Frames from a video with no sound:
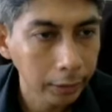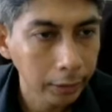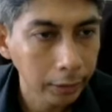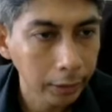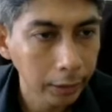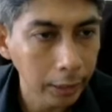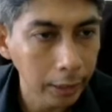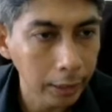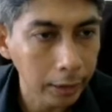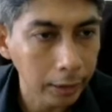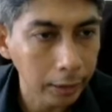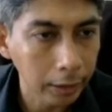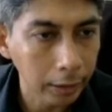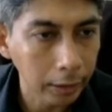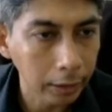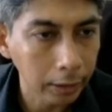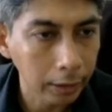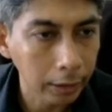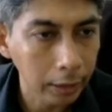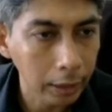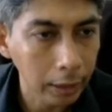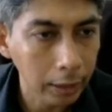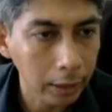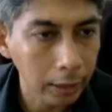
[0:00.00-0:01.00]
this
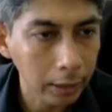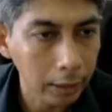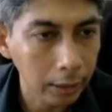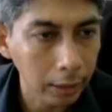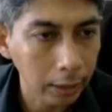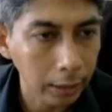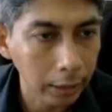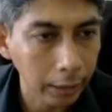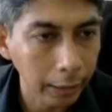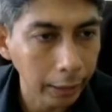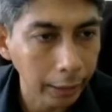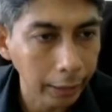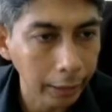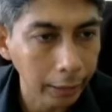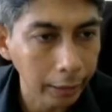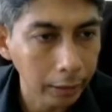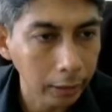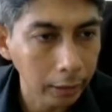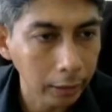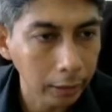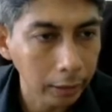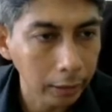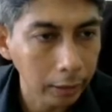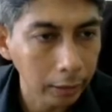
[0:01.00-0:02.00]
line
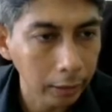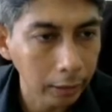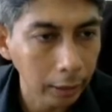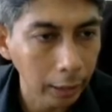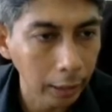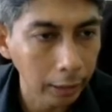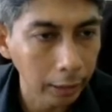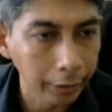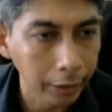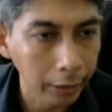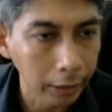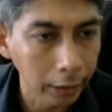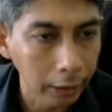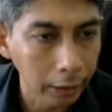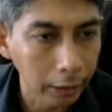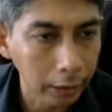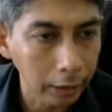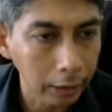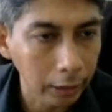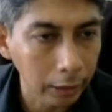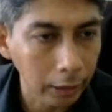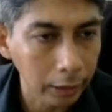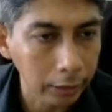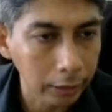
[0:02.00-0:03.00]

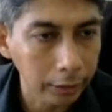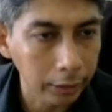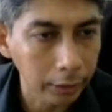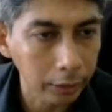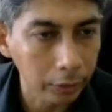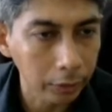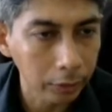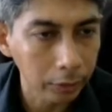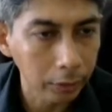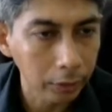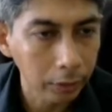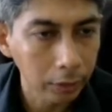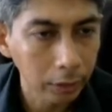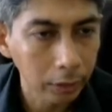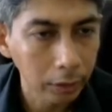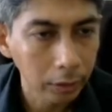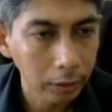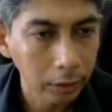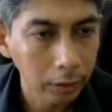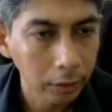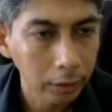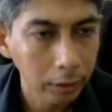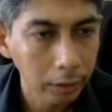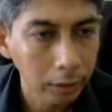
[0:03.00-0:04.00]
LDR R0
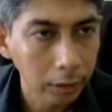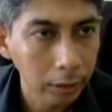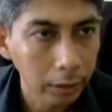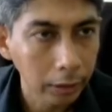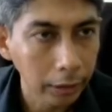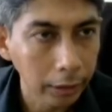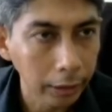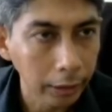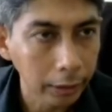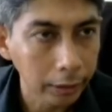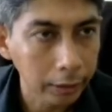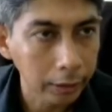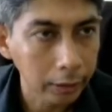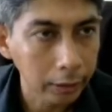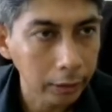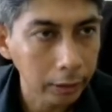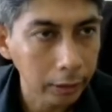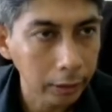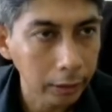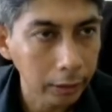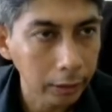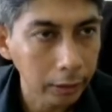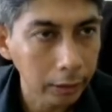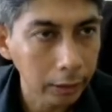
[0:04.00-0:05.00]
is
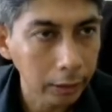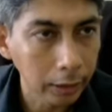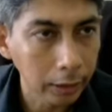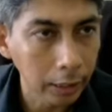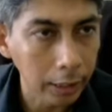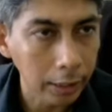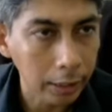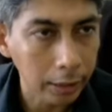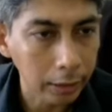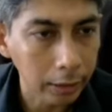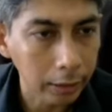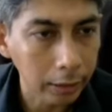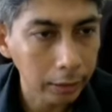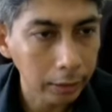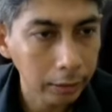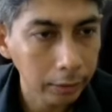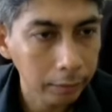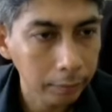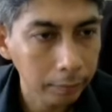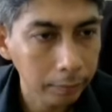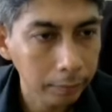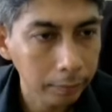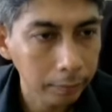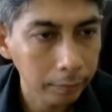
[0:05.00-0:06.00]
this
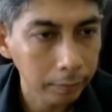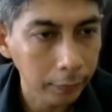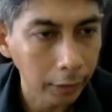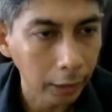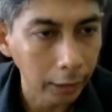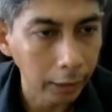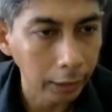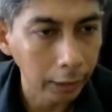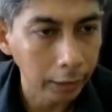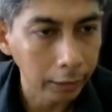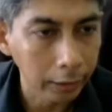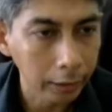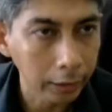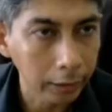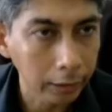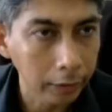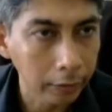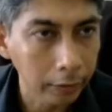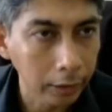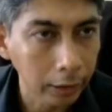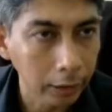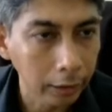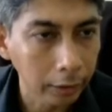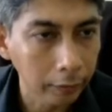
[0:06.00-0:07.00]
highlighted. You
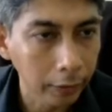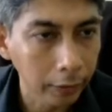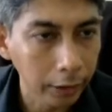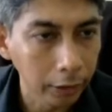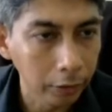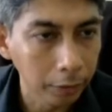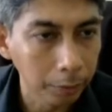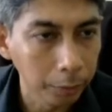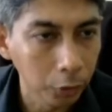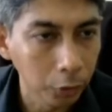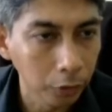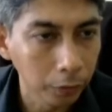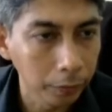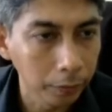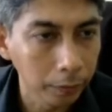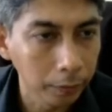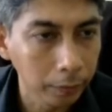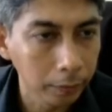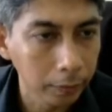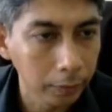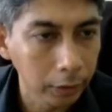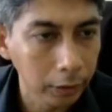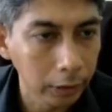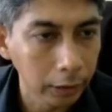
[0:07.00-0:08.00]
see, when you move,
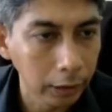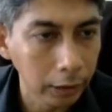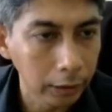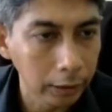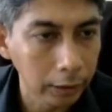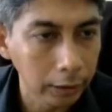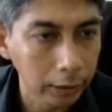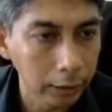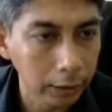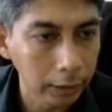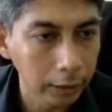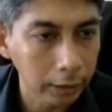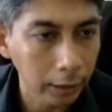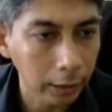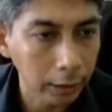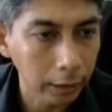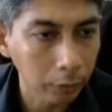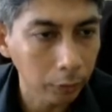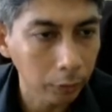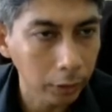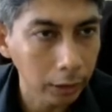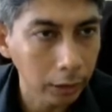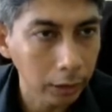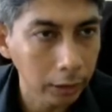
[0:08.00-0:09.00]
this is the
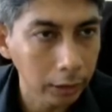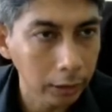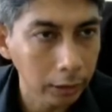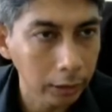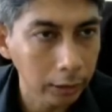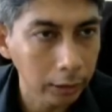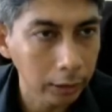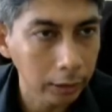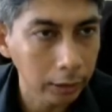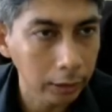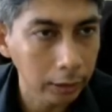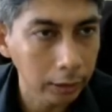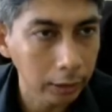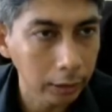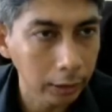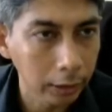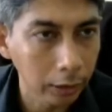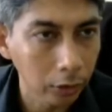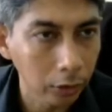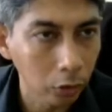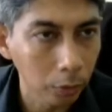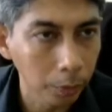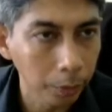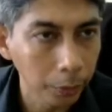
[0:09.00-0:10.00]
second one, this is
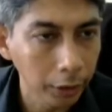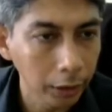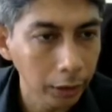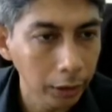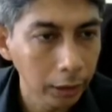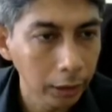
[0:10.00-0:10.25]
an OP,